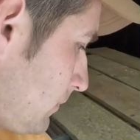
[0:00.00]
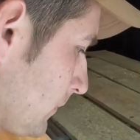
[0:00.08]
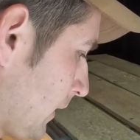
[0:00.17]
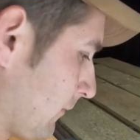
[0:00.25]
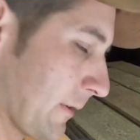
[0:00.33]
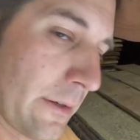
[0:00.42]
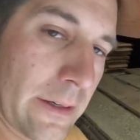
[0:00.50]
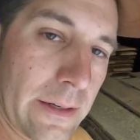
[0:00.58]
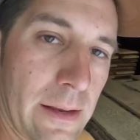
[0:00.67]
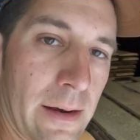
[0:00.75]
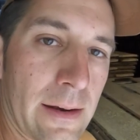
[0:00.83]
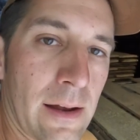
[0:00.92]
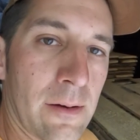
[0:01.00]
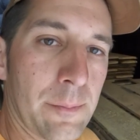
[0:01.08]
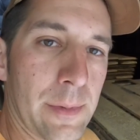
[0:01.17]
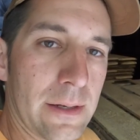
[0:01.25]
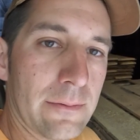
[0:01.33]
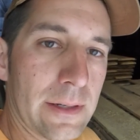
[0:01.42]
I figured I'd get it out,
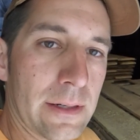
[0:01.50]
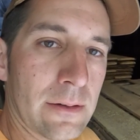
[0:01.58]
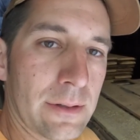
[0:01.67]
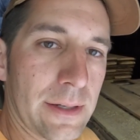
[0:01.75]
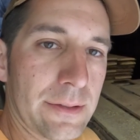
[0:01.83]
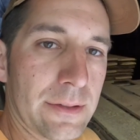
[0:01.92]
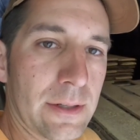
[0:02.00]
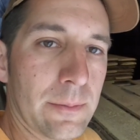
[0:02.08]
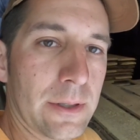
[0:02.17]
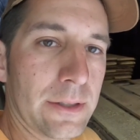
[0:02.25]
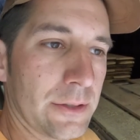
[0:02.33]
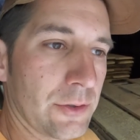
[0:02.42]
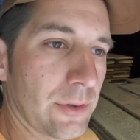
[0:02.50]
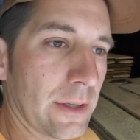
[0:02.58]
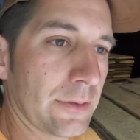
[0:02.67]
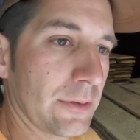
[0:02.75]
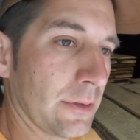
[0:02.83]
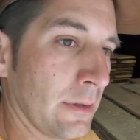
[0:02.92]
make a video in case anybody's
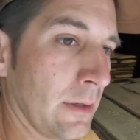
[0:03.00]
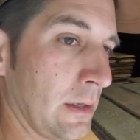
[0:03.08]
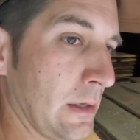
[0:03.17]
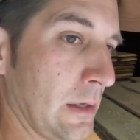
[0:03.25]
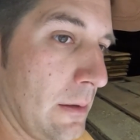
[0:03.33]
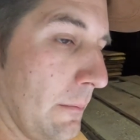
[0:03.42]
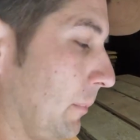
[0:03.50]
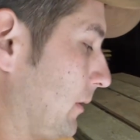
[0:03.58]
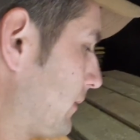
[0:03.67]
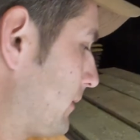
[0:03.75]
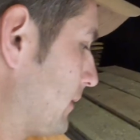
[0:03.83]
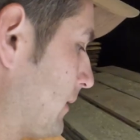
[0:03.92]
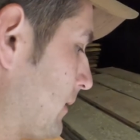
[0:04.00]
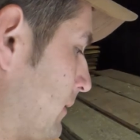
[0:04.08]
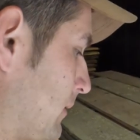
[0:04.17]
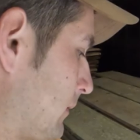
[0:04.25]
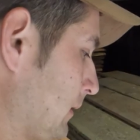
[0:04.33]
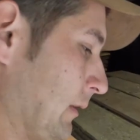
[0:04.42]
interested. But
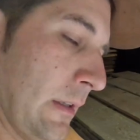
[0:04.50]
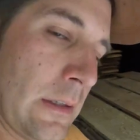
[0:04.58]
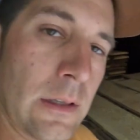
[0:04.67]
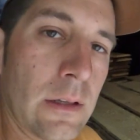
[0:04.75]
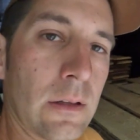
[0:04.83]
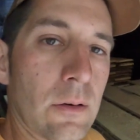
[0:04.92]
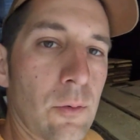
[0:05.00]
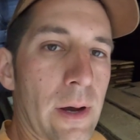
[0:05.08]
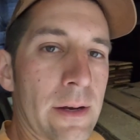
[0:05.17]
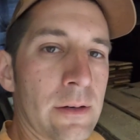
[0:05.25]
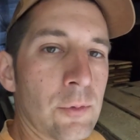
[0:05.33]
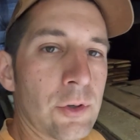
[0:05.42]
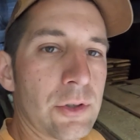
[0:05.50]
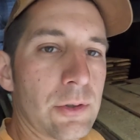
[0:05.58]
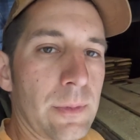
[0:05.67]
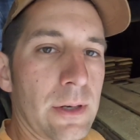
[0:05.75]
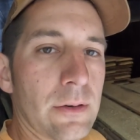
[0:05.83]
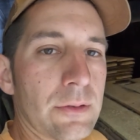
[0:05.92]
Wagner moisture
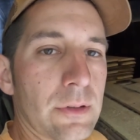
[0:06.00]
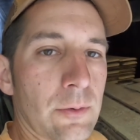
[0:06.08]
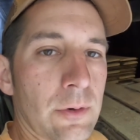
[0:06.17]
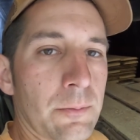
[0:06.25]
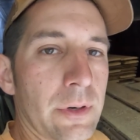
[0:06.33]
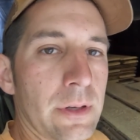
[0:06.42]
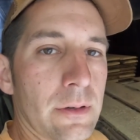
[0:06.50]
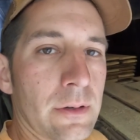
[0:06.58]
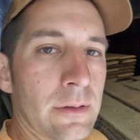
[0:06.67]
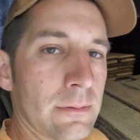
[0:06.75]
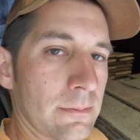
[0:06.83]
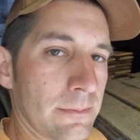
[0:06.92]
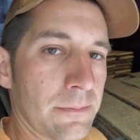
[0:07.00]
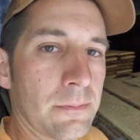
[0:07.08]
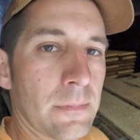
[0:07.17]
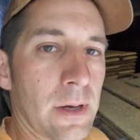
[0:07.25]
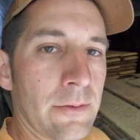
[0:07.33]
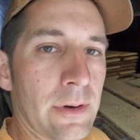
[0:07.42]
meters, they work pretty good.
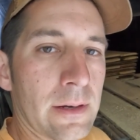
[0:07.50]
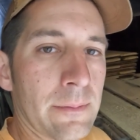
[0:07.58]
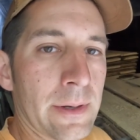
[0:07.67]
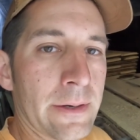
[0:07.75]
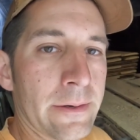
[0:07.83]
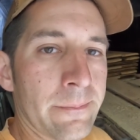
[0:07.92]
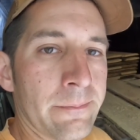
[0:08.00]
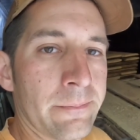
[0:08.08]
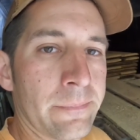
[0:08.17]
I'd recommend them.